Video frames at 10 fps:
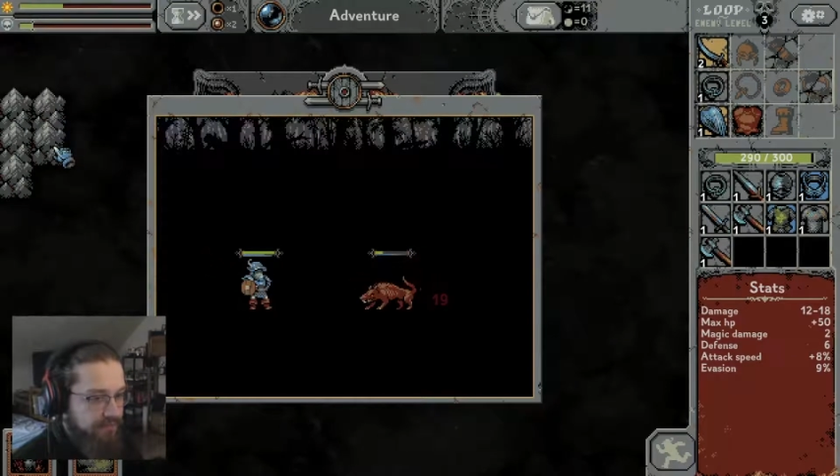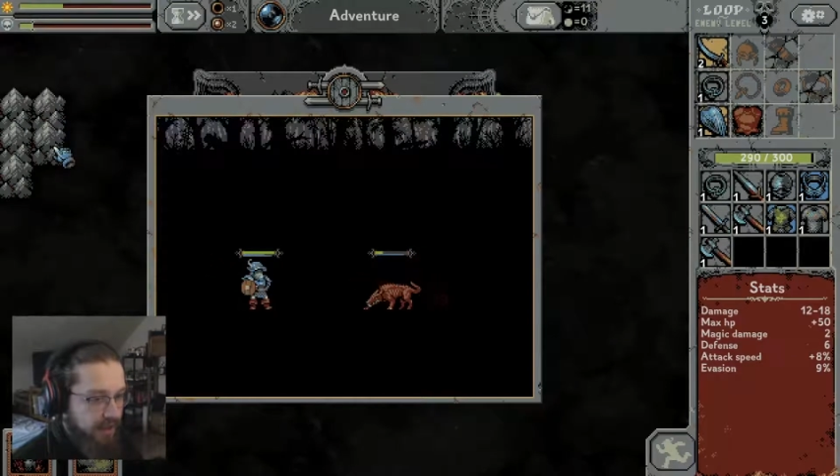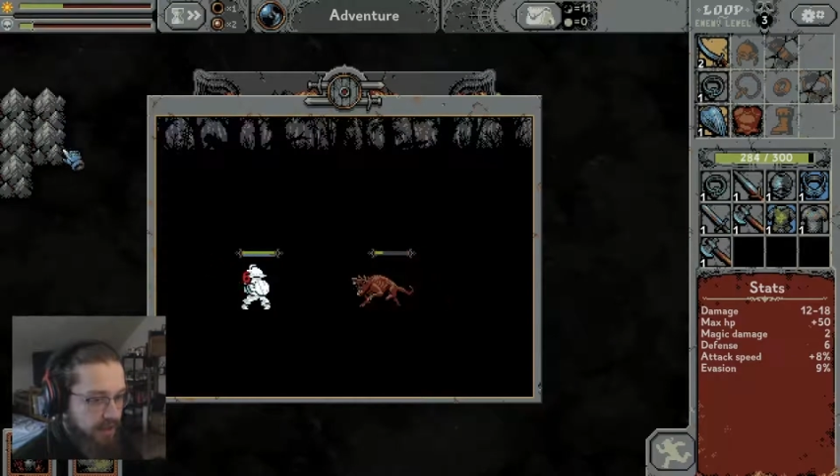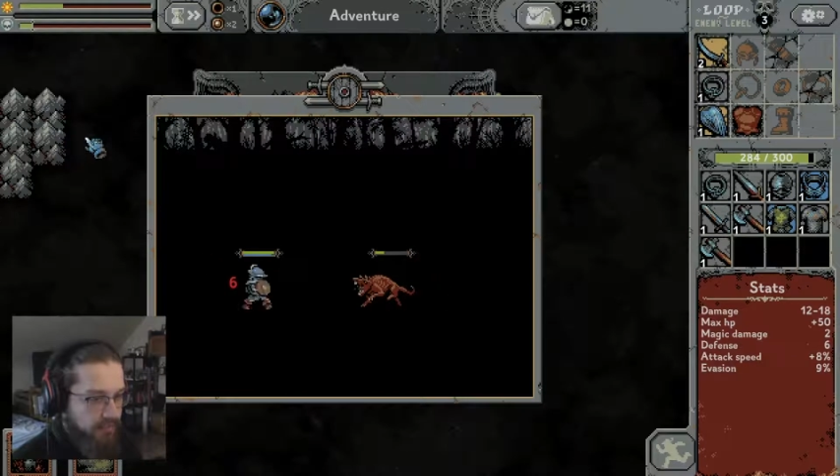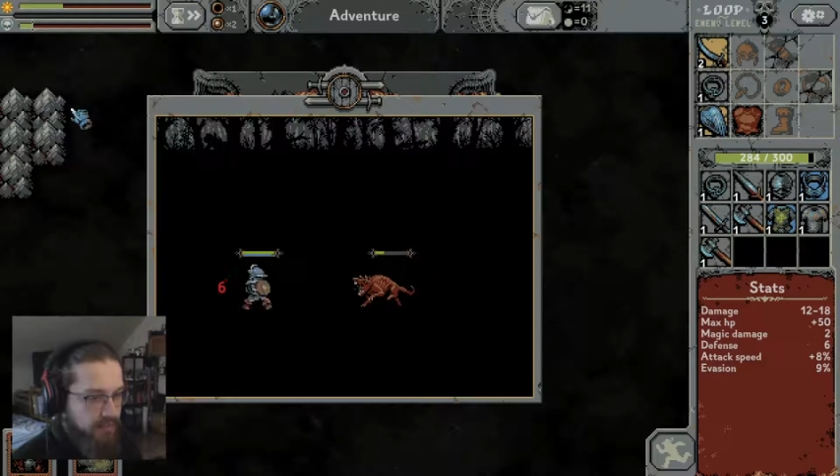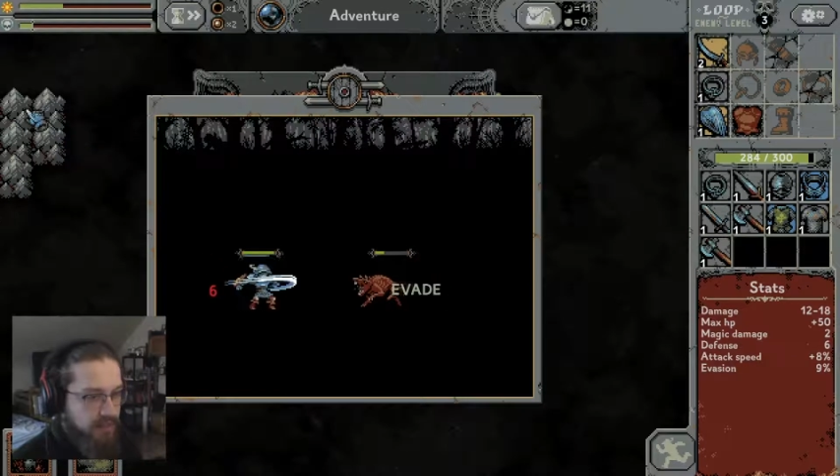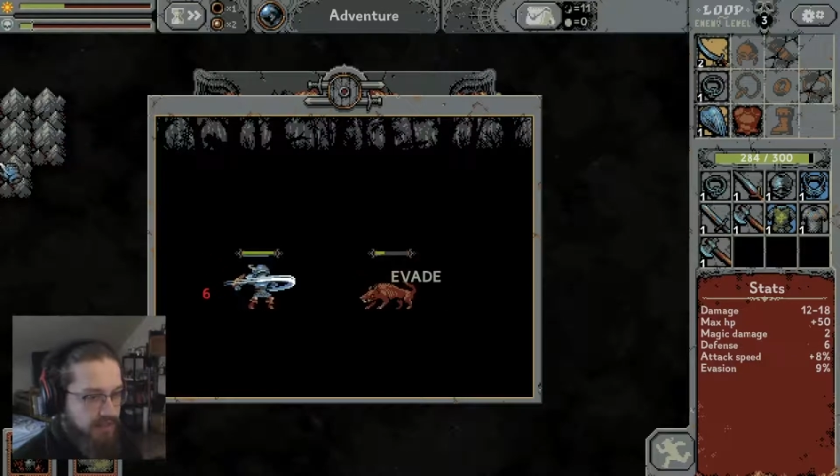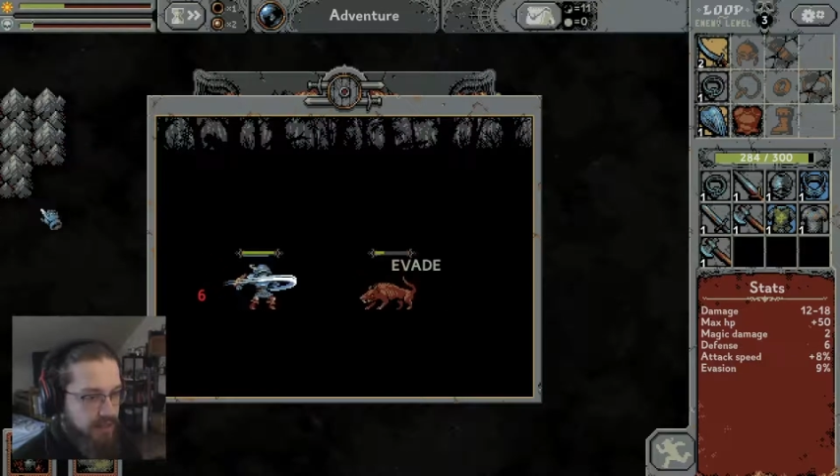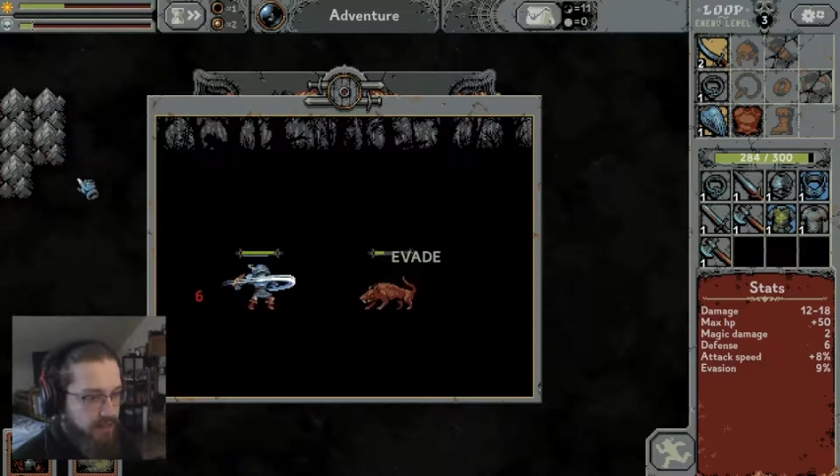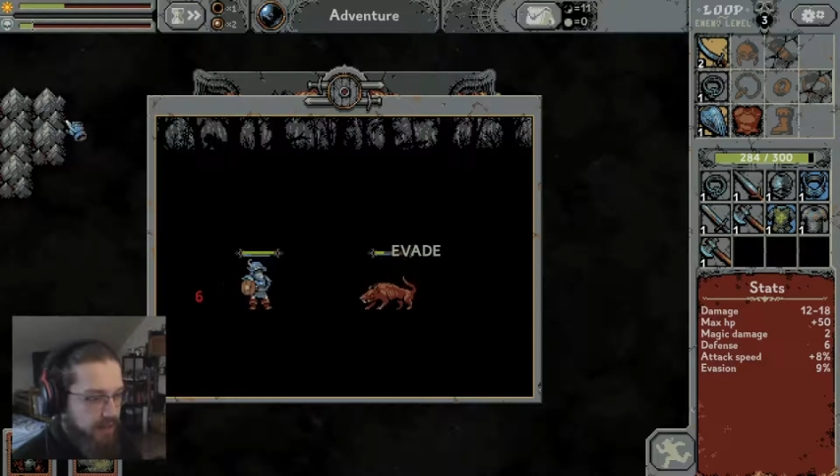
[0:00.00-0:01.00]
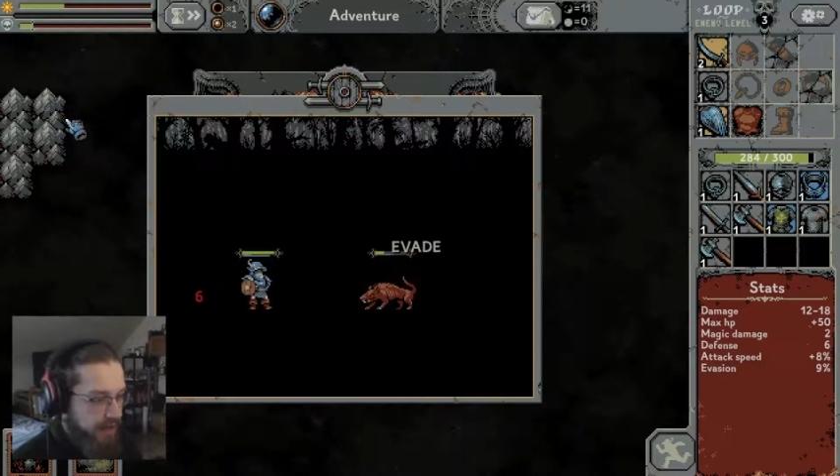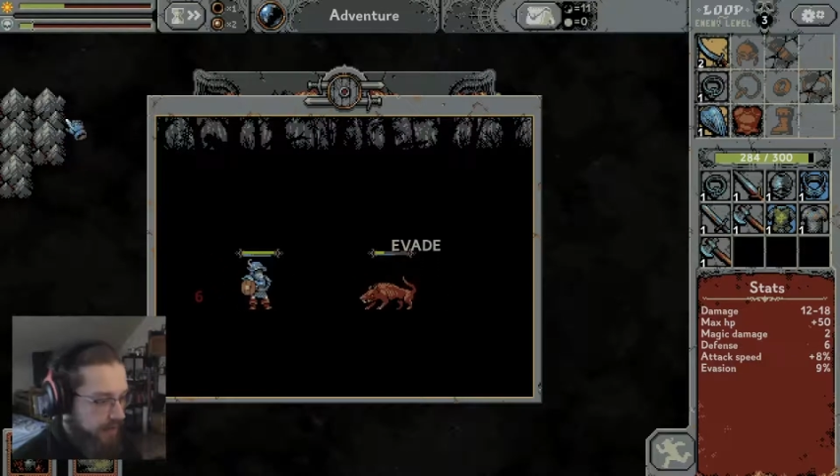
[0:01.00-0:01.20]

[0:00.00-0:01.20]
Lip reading: and then another 9,